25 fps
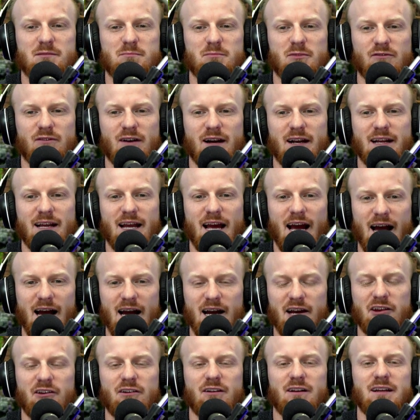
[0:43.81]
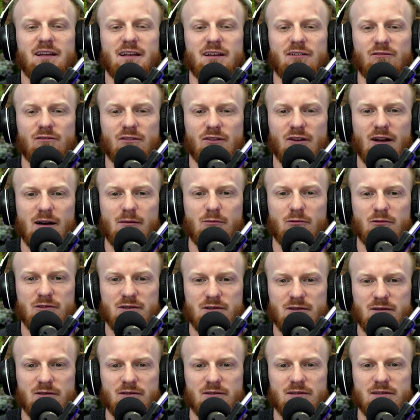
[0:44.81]
providing accurate and reliable
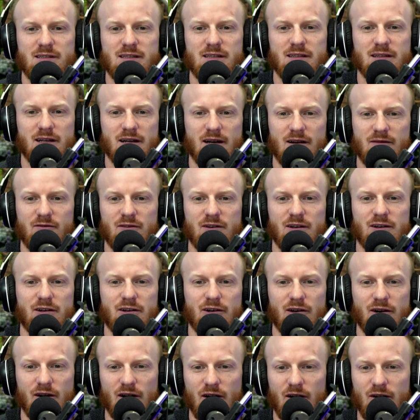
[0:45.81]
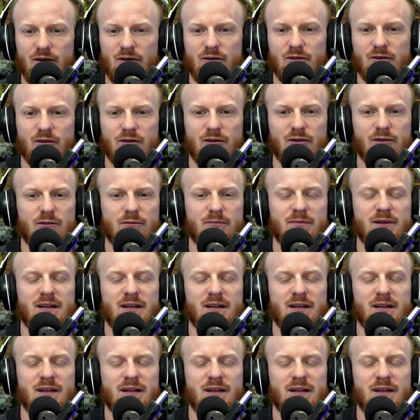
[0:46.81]
results in the comfort of your own home.